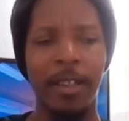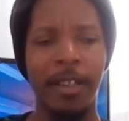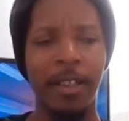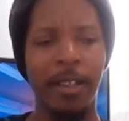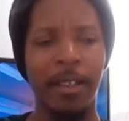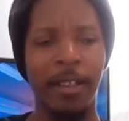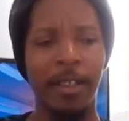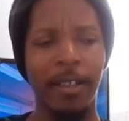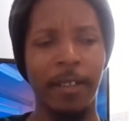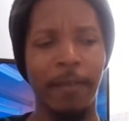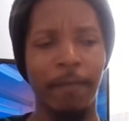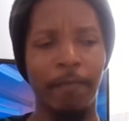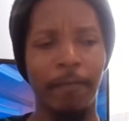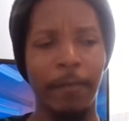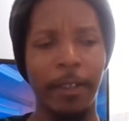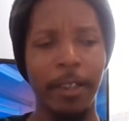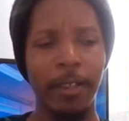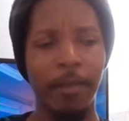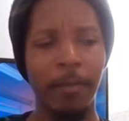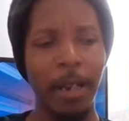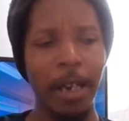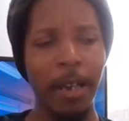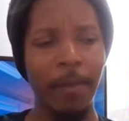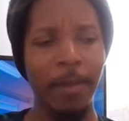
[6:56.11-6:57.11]
Now,
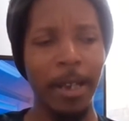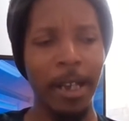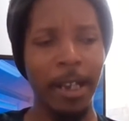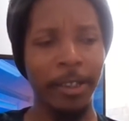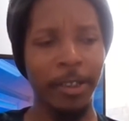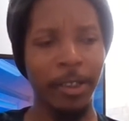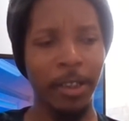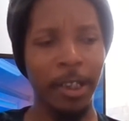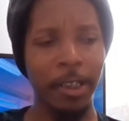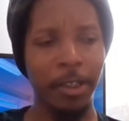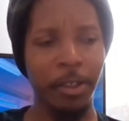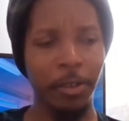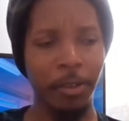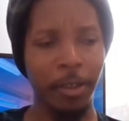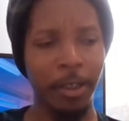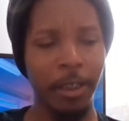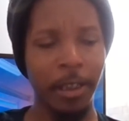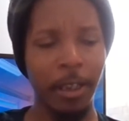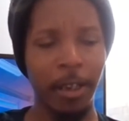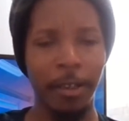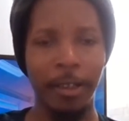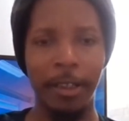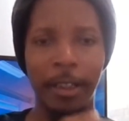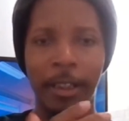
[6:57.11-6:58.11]
is it my imagination,
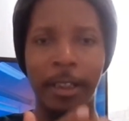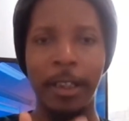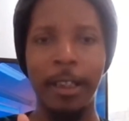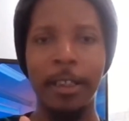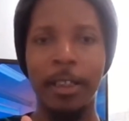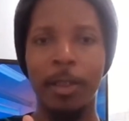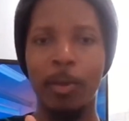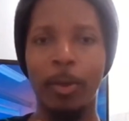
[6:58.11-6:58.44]
or did they